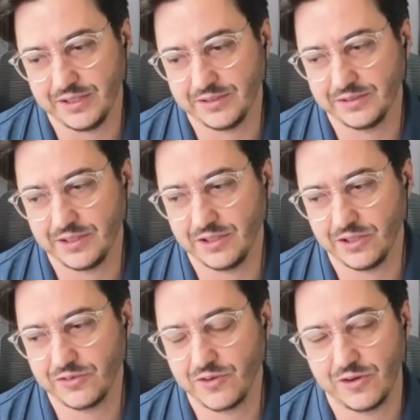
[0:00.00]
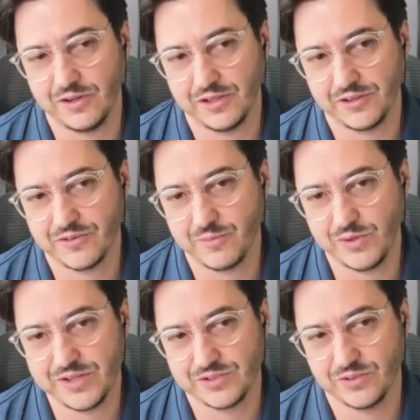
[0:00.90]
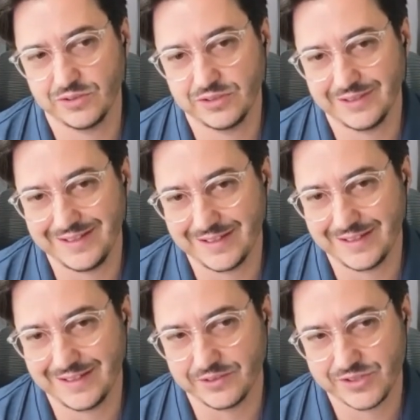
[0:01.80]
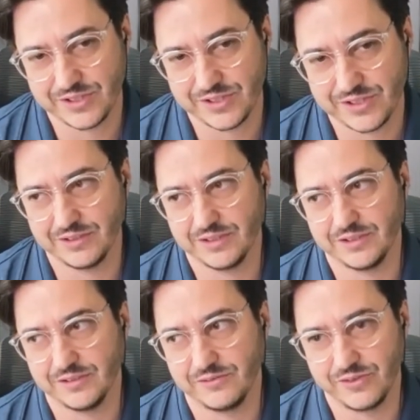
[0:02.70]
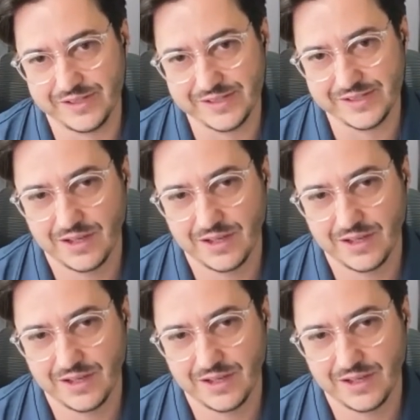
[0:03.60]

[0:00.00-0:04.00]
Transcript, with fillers: and a lot of a lot of companies don't yet understand the risk